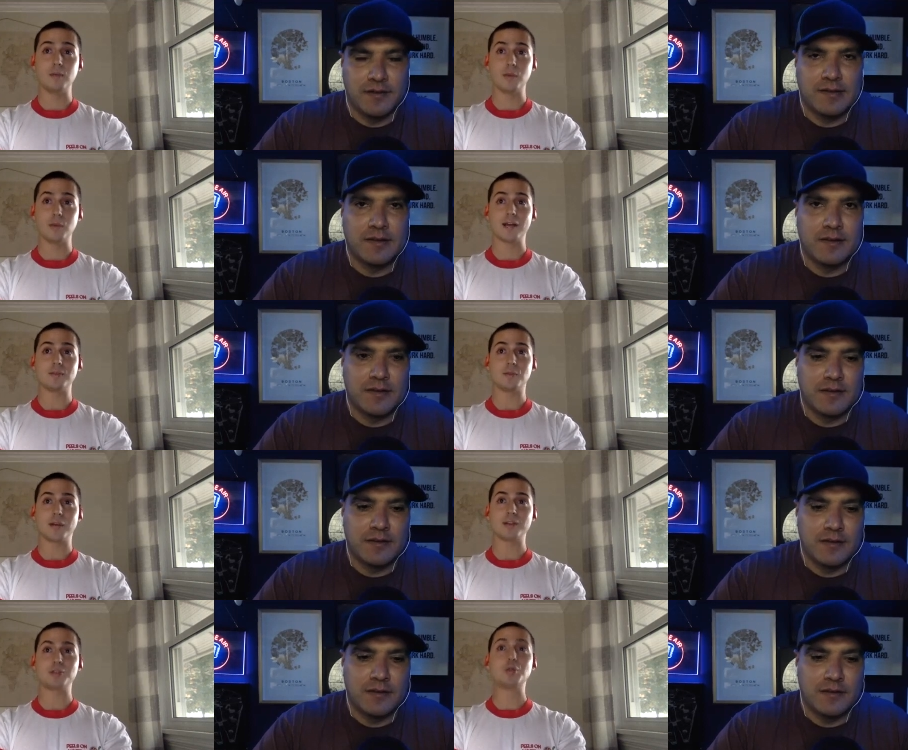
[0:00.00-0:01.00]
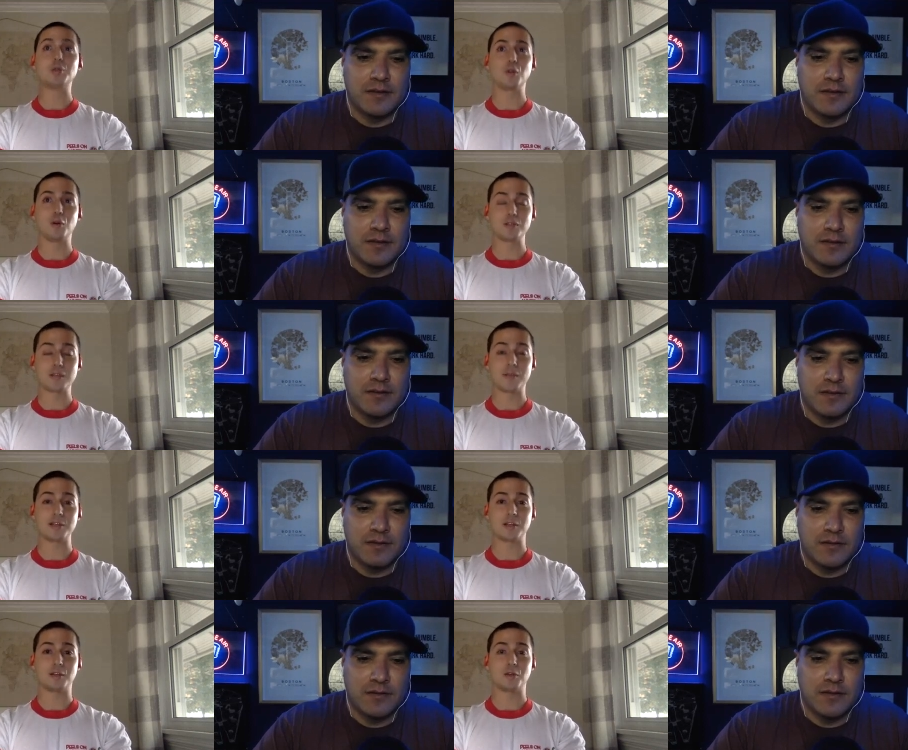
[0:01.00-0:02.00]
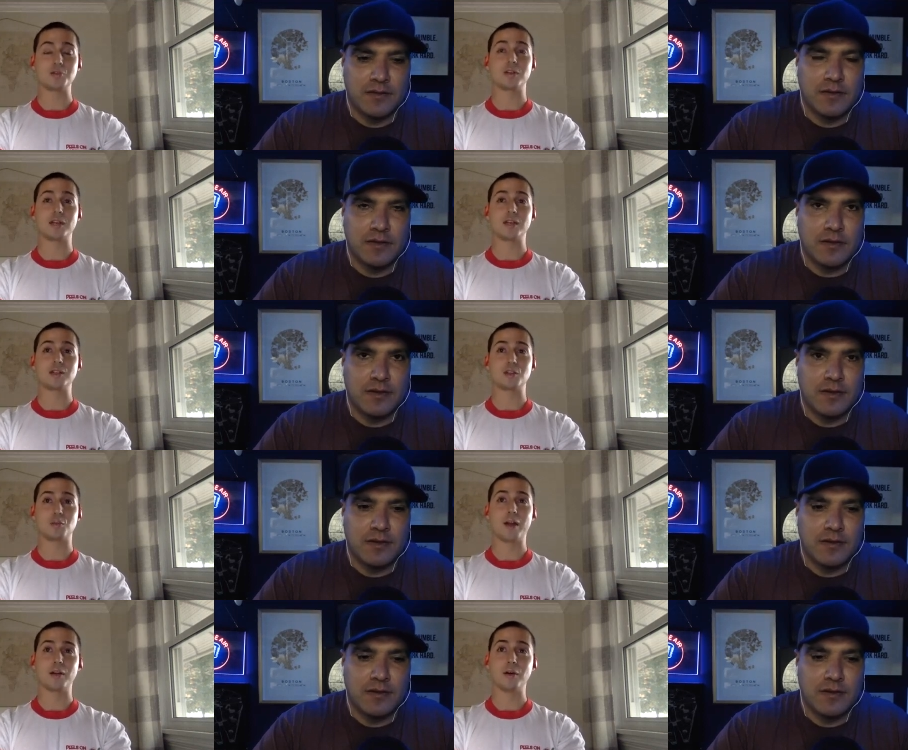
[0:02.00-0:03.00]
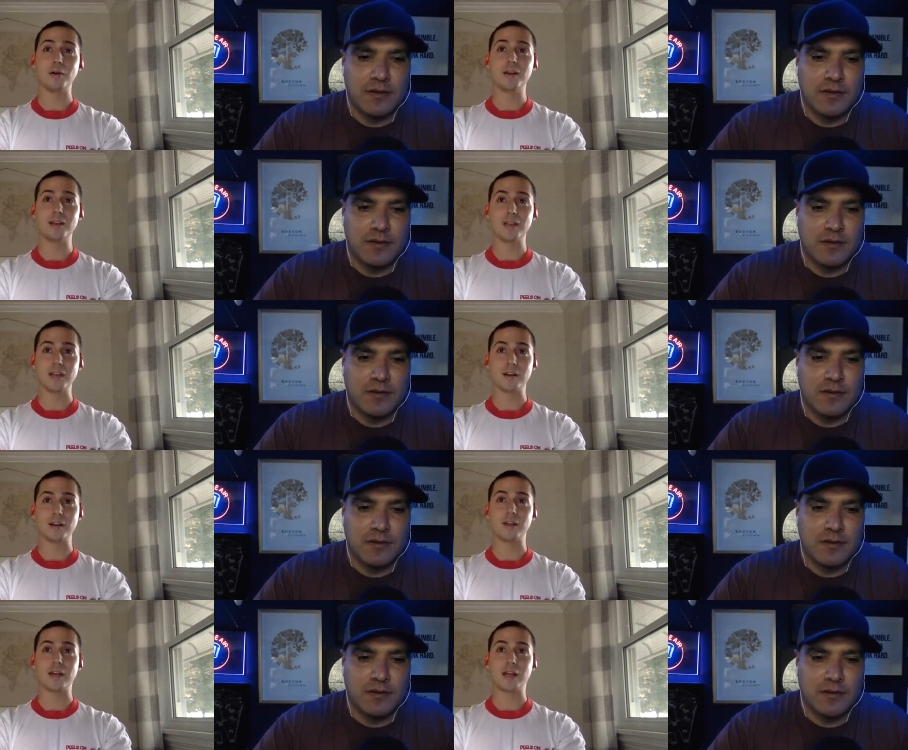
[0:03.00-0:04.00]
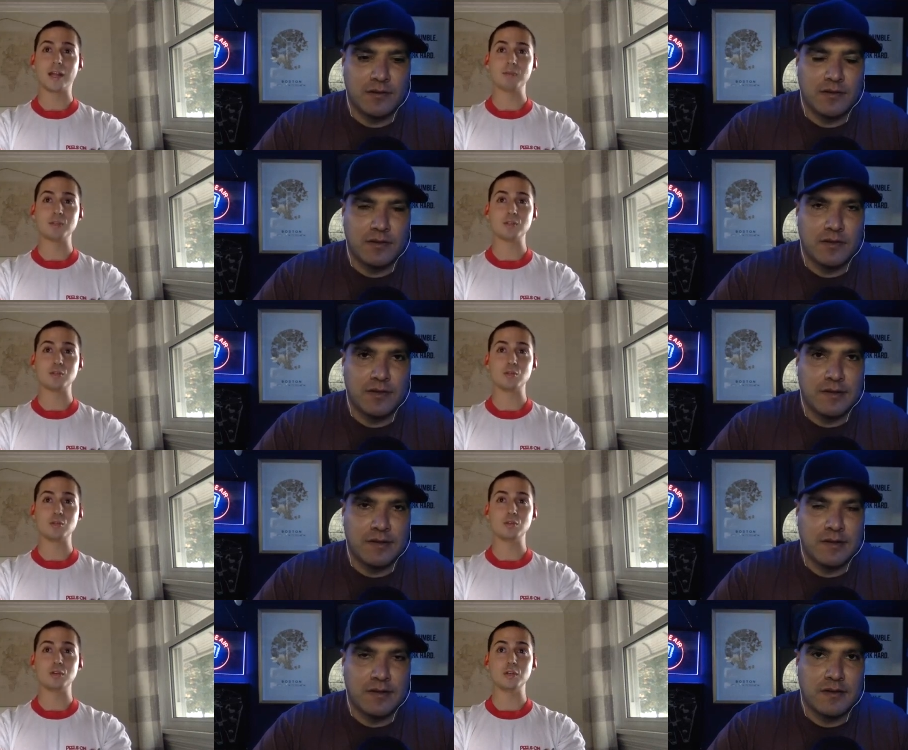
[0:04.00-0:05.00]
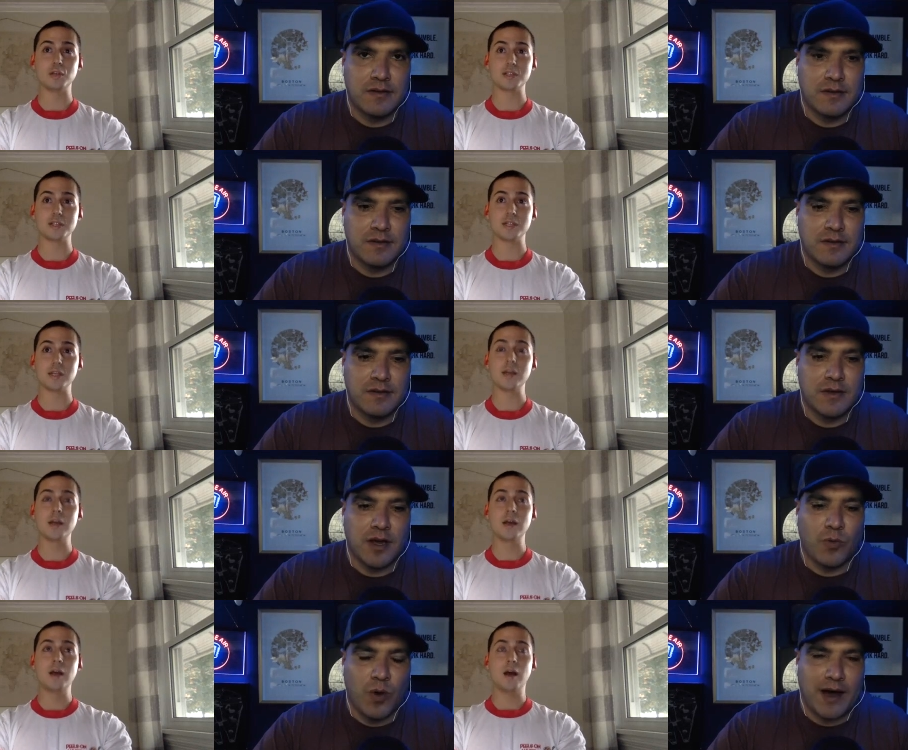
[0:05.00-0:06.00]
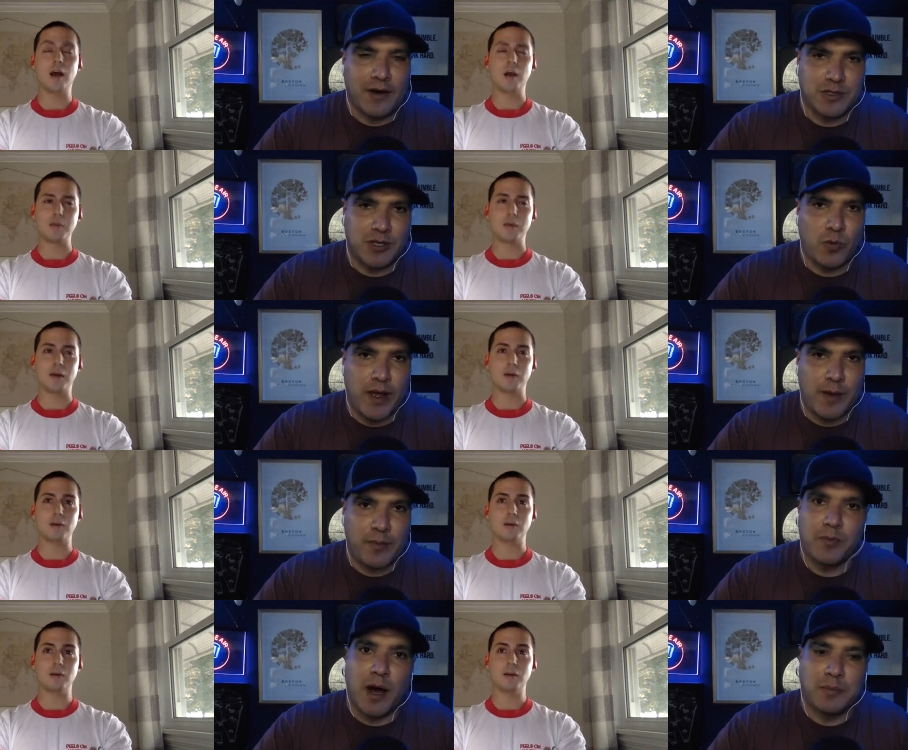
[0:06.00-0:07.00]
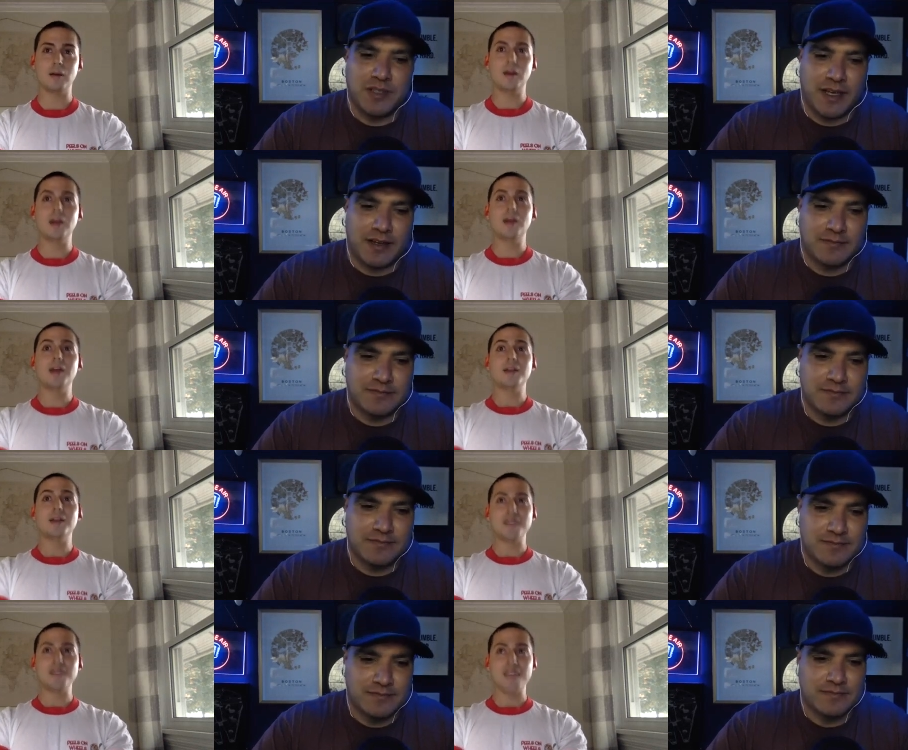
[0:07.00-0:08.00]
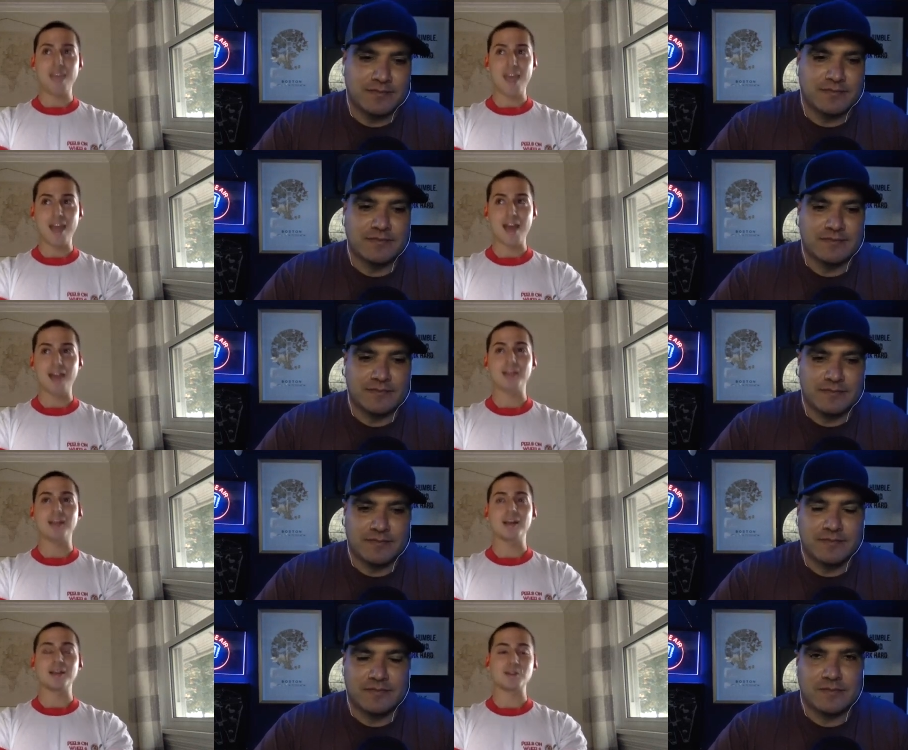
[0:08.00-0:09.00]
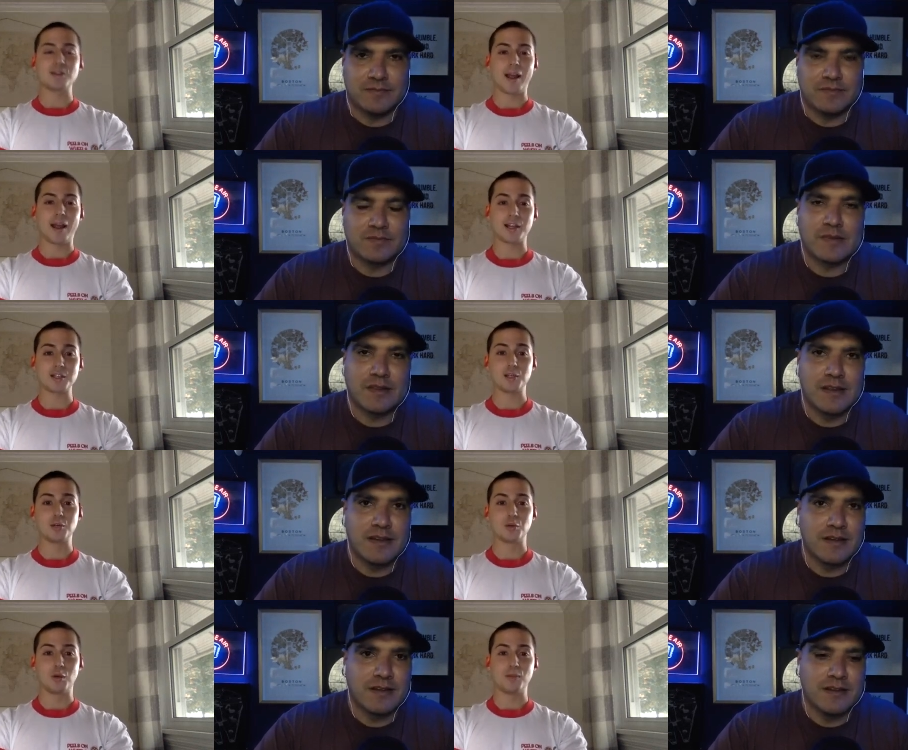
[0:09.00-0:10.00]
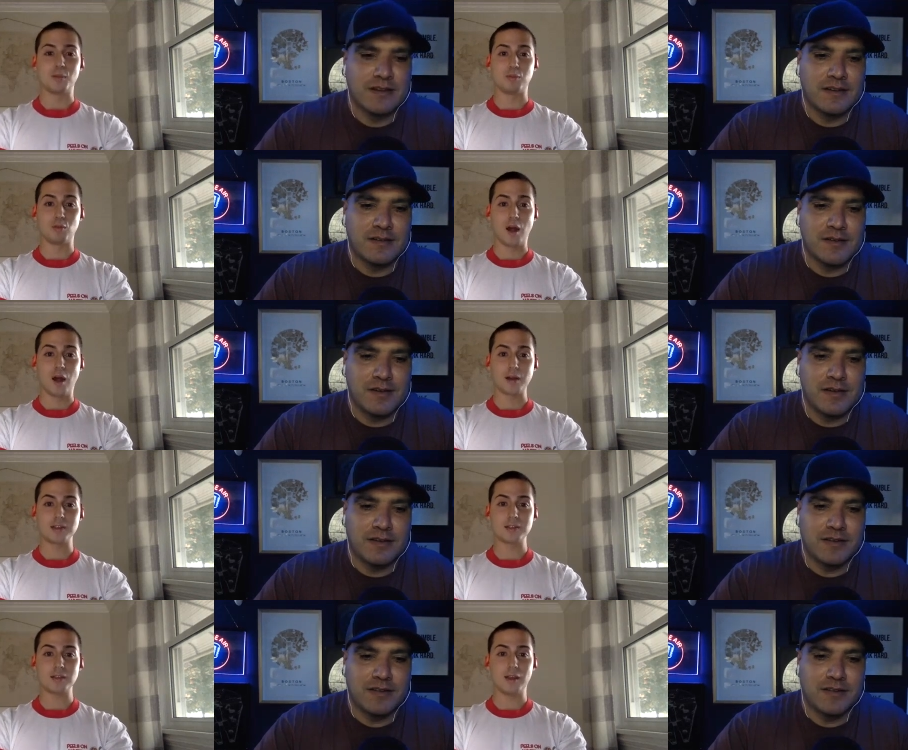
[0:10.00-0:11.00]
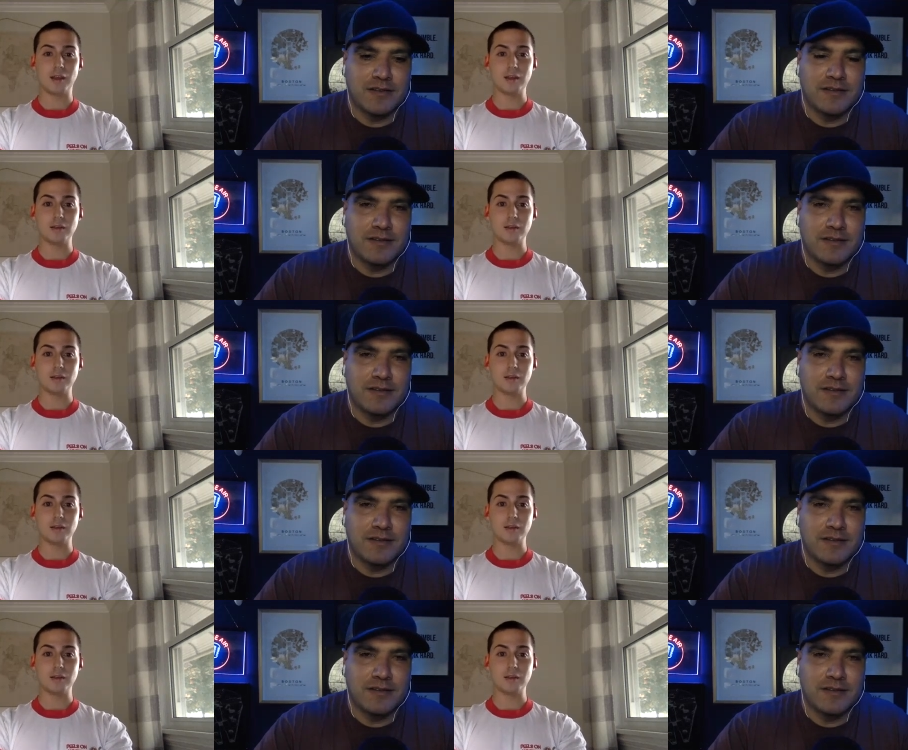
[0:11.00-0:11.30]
Speaker 1: We're not We're not too close. I'm actually closer to Toronto, Canada, than I am to New York City.
Speaker 2: Oh wow! So you're way up upstate.
Speaker 1: Yeah, yeah. So I actually grew up in the Bronx, and